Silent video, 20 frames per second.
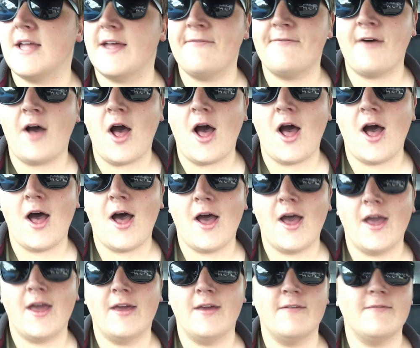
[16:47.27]
Day
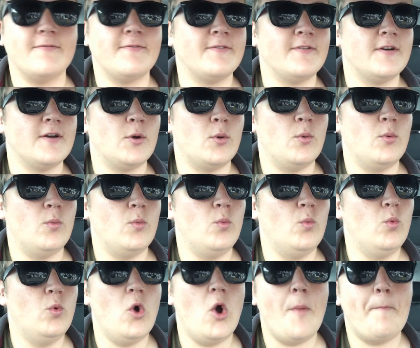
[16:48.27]
five.
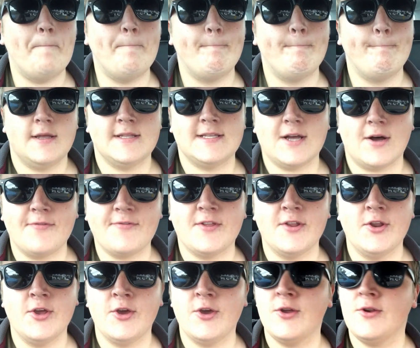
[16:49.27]
Whoop! It's
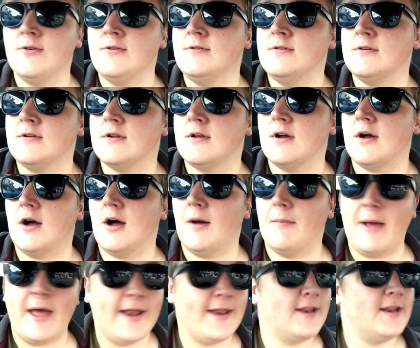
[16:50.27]
afternoon.
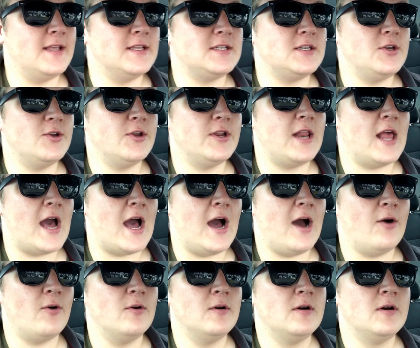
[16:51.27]
I'm heading into uni
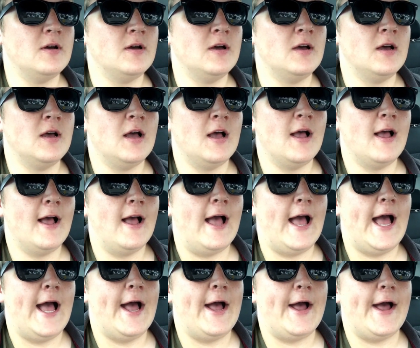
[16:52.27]
now,
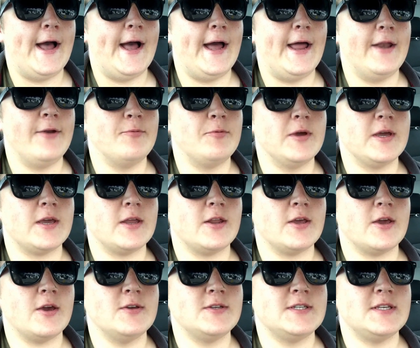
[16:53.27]
and we're
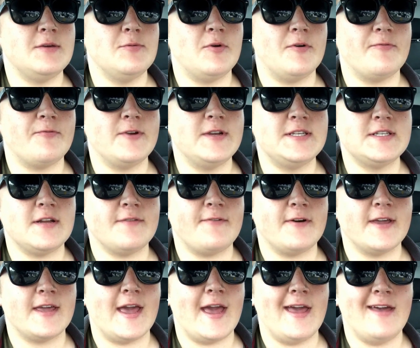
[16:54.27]
gonna go see what free stuff
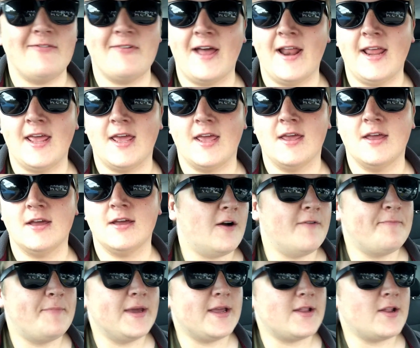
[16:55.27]
I get, if any.
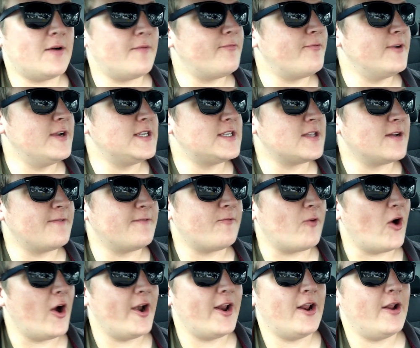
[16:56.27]
I've bigged up Free Stuff
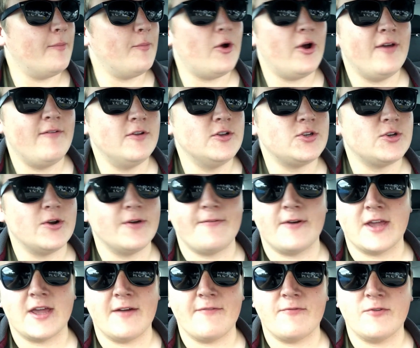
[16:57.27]
Friday and I'm not even sure if
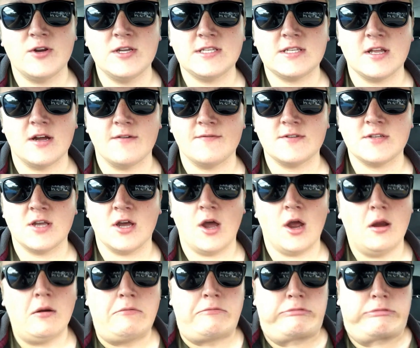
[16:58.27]
I get free stuff,
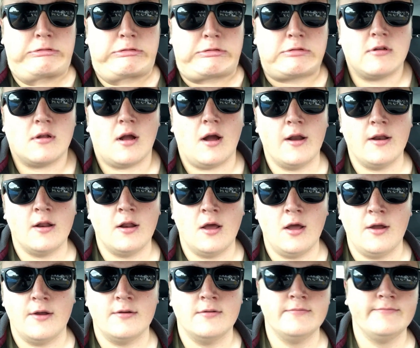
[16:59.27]
so I don't know.